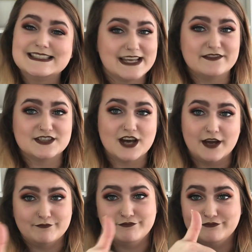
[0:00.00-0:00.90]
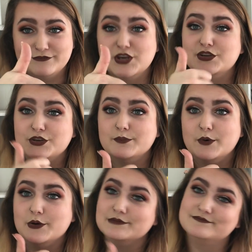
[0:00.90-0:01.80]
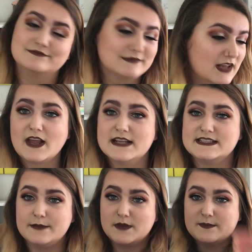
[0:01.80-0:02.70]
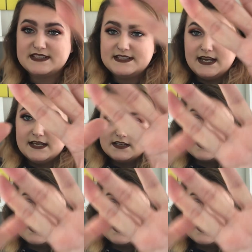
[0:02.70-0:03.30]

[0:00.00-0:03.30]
Saves time. You can do more. Tip number 6.